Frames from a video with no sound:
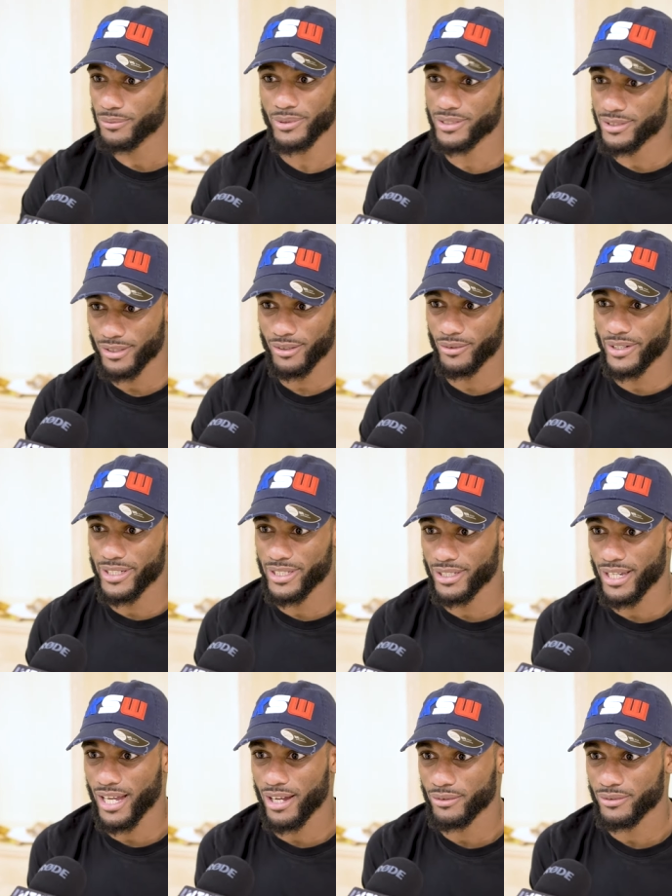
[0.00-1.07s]
it was
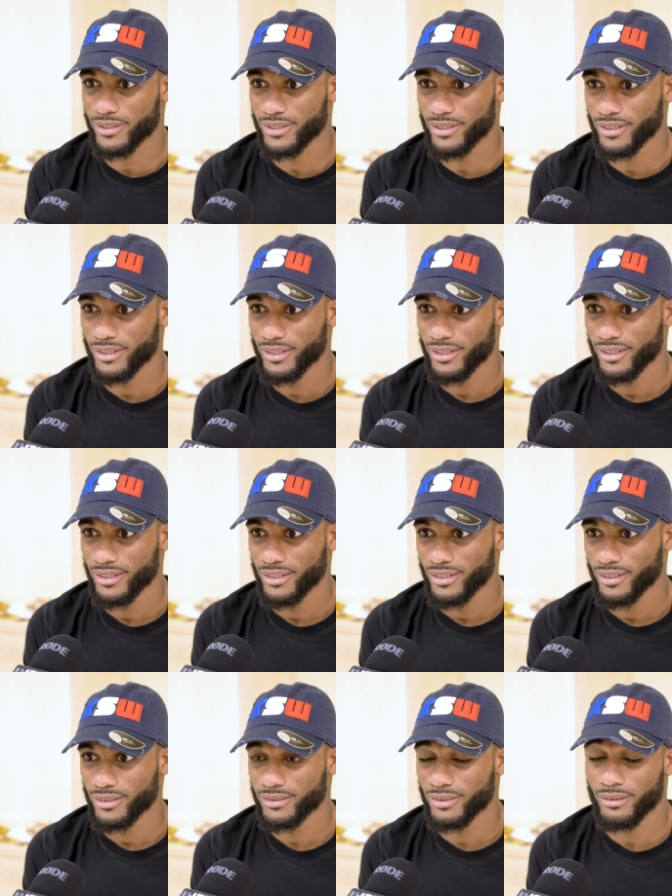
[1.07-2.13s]
already out.
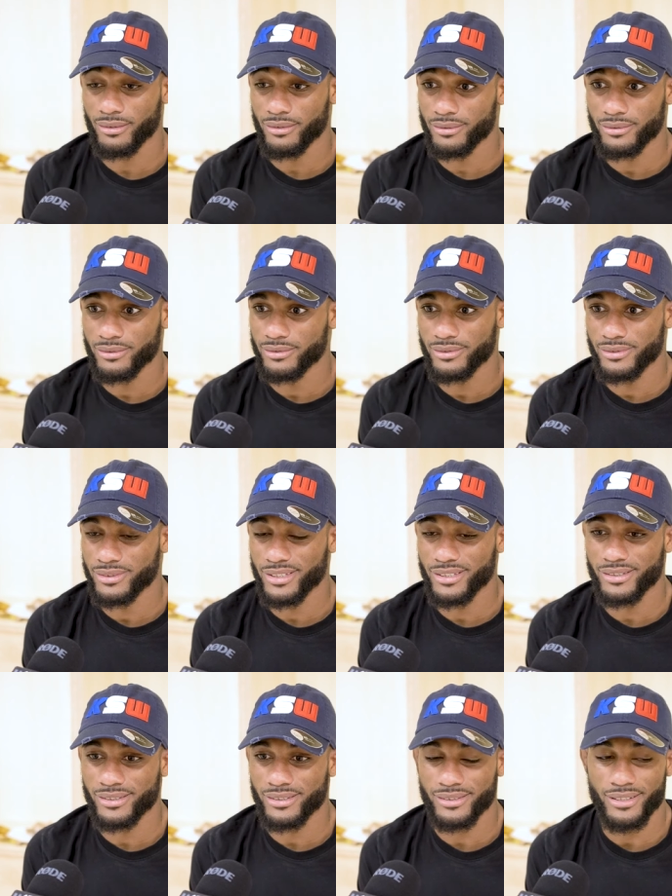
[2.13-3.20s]
Mm-hmm. So
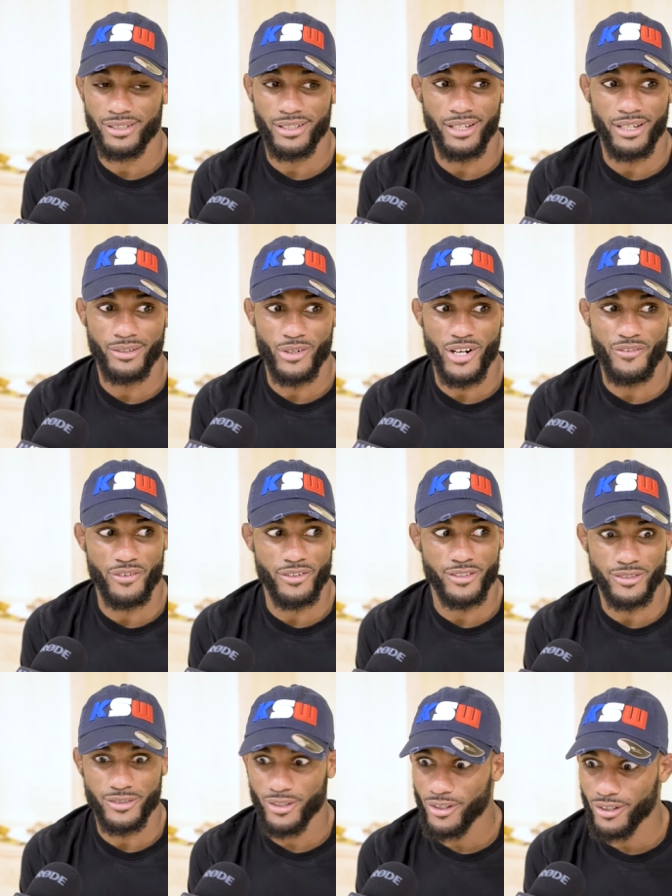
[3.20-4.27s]
since the referee
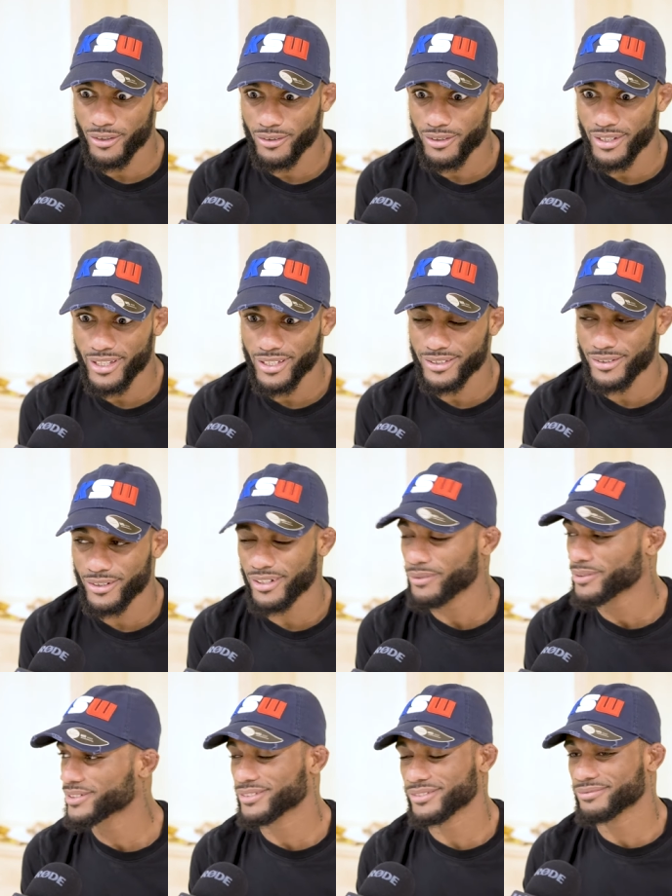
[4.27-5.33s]
saw, yeah. saw
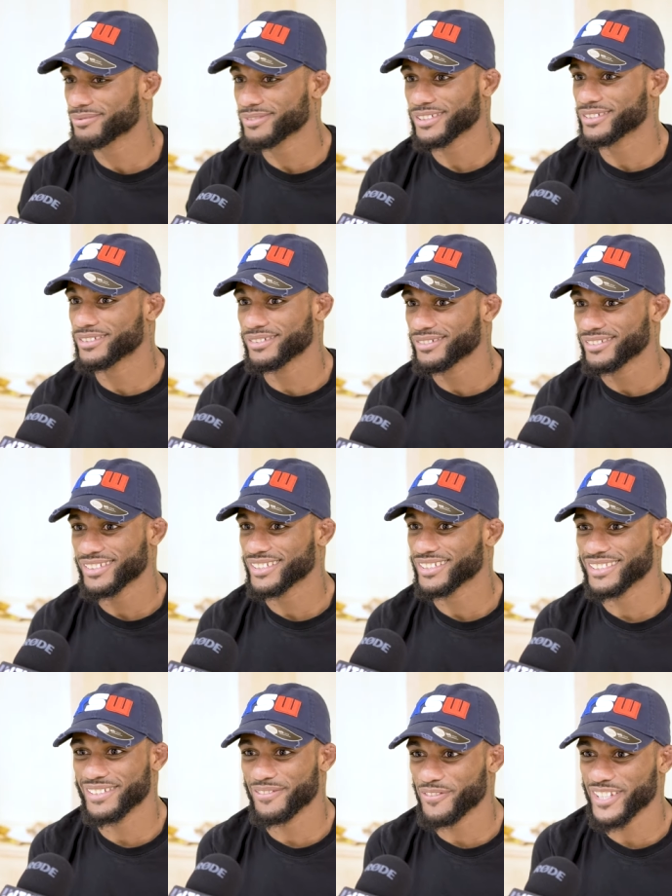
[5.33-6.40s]
it was.
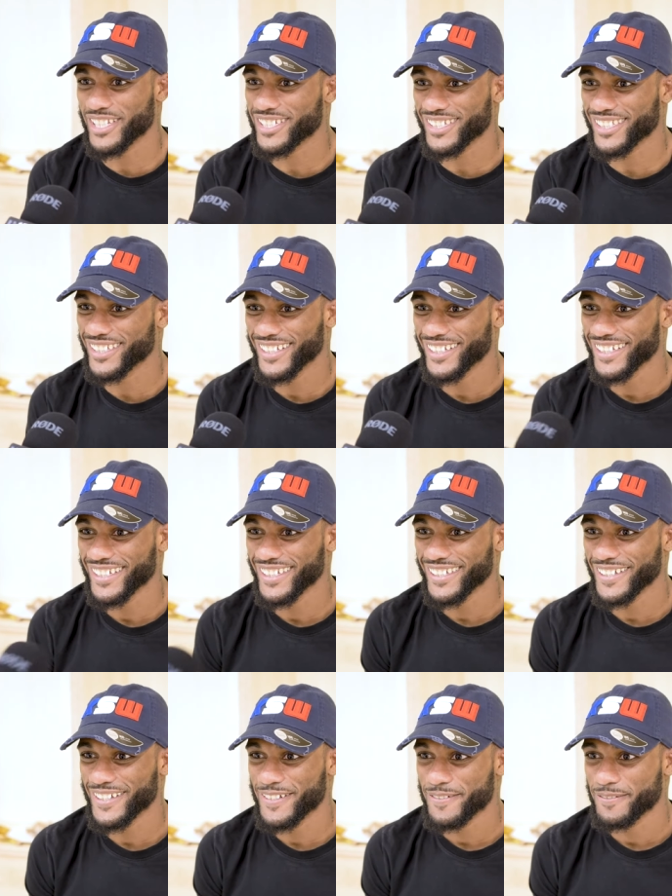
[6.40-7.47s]
It's yes, the finish. Yes,
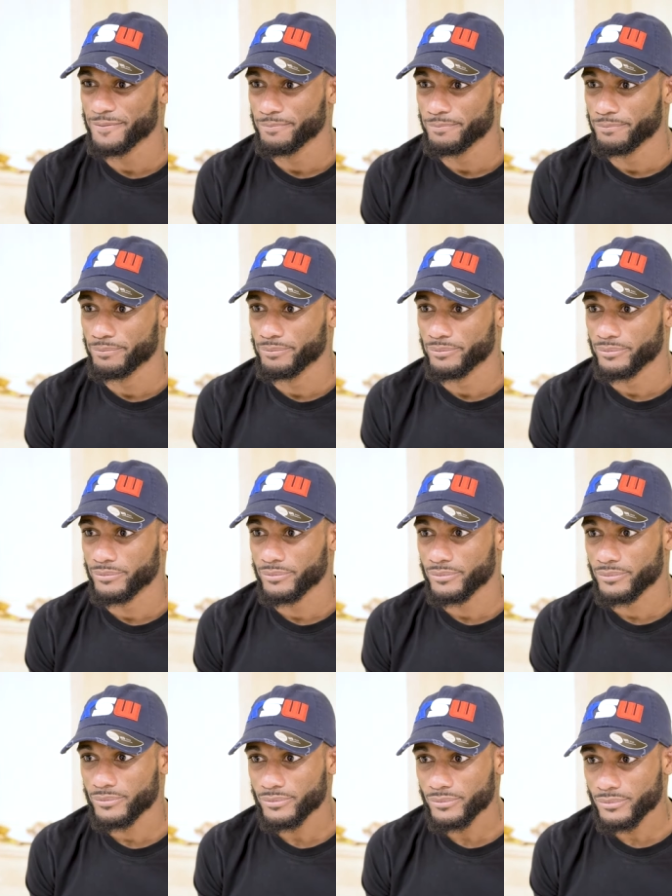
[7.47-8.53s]
and after that we saw
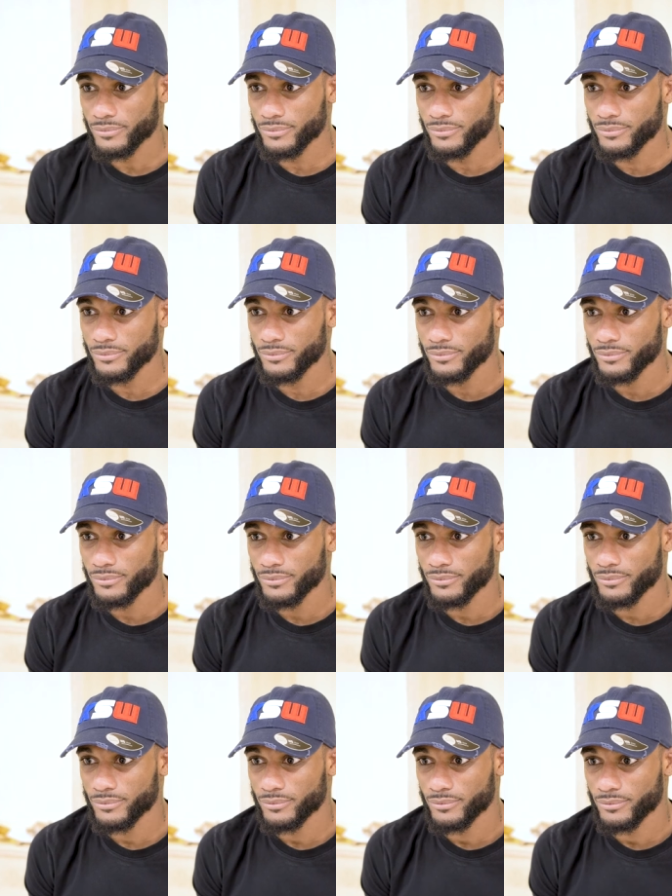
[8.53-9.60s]
your big
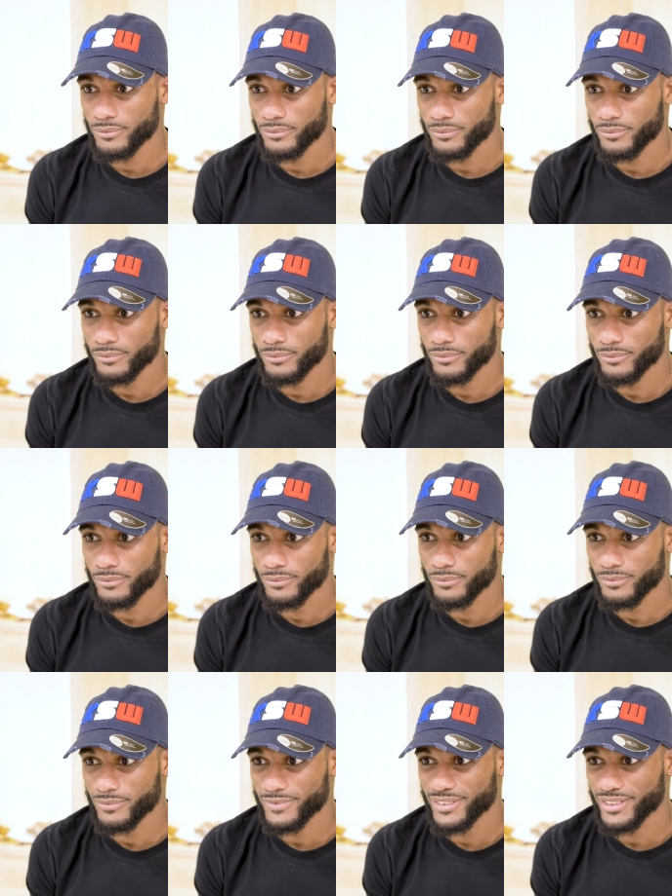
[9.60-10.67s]
uh,
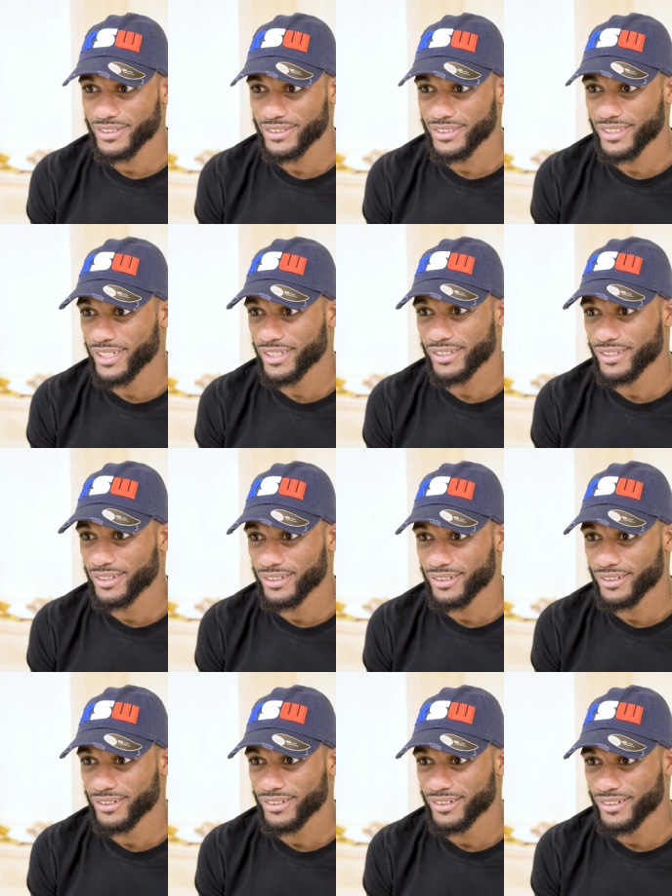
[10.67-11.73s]
happiness because of
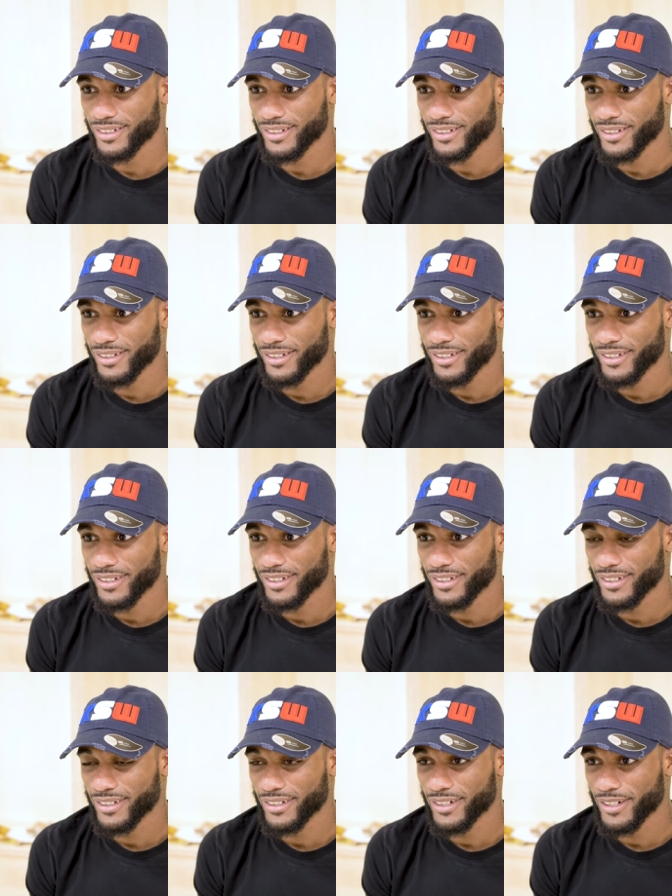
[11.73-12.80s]
the because of the win,
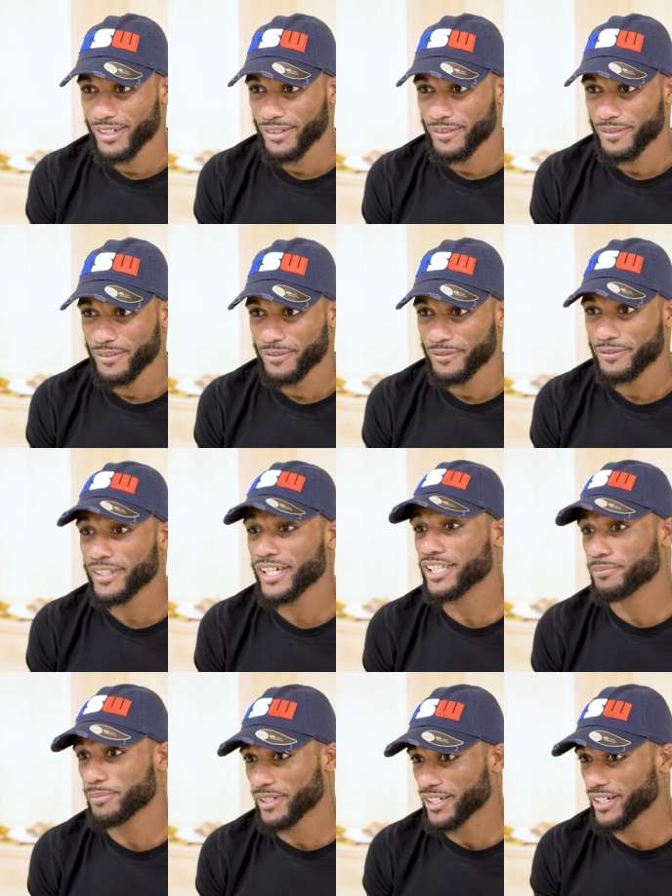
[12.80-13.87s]
and also the
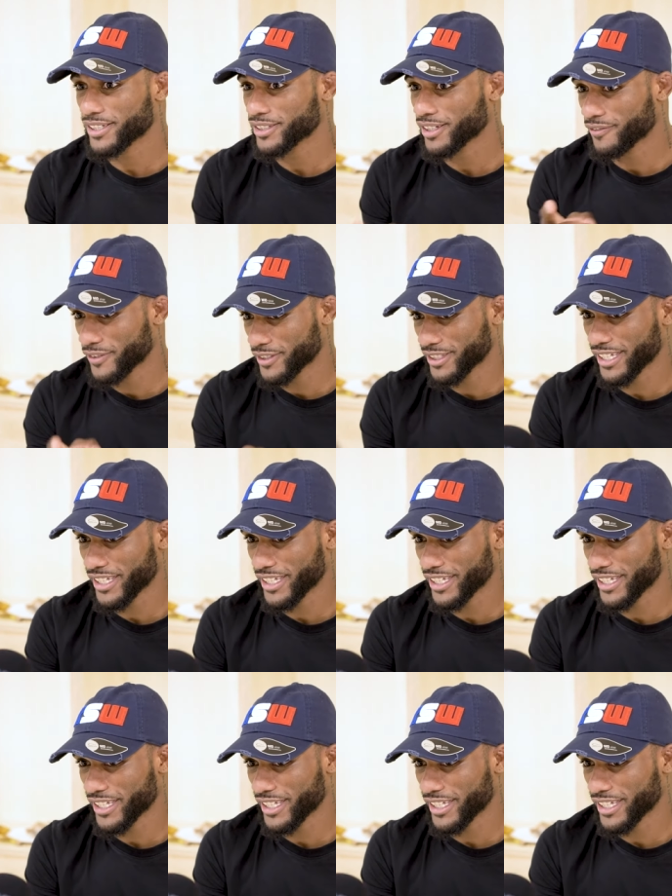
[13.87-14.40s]
public Not was in stand-up.